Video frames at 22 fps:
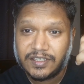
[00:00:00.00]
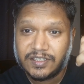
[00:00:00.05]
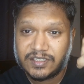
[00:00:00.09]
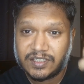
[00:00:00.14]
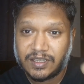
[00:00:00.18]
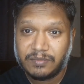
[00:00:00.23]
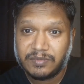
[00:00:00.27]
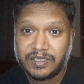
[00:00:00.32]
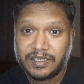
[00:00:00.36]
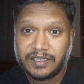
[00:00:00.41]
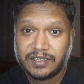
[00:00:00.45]

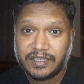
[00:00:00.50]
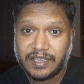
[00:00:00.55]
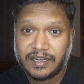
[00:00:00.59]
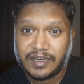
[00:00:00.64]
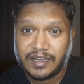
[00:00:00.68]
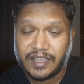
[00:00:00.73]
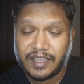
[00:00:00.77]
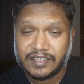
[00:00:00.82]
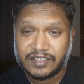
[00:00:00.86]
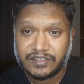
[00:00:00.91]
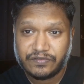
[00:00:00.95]
something that
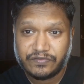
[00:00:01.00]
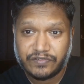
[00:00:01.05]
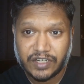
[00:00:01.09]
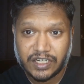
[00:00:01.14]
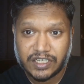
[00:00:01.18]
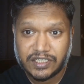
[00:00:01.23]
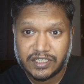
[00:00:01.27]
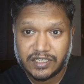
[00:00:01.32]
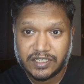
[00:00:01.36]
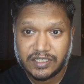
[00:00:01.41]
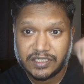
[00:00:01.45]
has
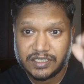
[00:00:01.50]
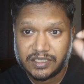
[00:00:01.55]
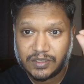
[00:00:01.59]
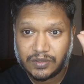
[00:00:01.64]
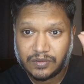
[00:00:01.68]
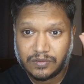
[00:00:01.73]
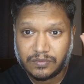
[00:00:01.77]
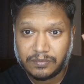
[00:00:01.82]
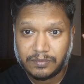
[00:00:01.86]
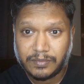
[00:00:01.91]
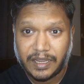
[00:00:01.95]
freshness,
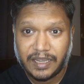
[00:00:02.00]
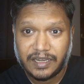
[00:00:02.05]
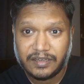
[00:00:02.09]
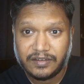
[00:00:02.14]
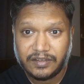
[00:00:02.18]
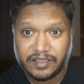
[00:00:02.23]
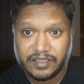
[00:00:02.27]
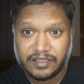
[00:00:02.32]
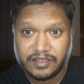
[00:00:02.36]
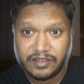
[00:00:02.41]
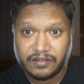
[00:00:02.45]
mild
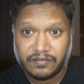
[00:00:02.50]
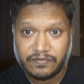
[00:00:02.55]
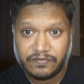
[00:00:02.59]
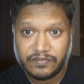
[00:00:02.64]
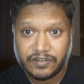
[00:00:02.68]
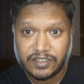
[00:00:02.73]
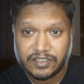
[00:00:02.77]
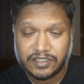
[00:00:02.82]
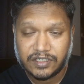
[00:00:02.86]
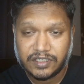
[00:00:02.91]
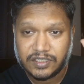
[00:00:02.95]
hint of
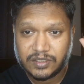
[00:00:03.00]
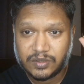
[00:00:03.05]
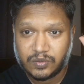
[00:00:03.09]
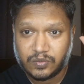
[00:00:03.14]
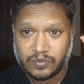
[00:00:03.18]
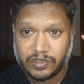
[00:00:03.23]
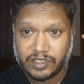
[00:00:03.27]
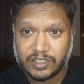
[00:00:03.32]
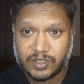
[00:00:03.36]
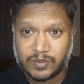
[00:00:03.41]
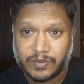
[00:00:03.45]
freshness
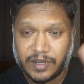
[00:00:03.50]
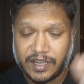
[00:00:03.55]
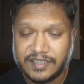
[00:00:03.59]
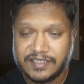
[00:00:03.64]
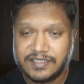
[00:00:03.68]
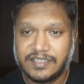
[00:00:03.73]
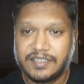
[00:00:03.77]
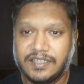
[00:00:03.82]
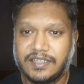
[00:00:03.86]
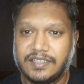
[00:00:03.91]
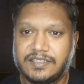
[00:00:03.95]
with
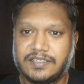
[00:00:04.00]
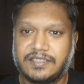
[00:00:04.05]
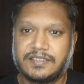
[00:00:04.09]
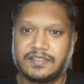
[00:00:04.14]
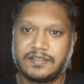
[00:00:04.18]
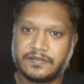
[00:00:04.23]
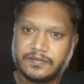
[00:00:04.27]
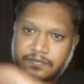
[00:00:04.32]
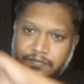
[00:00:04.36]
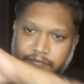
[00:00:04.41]
spiciness,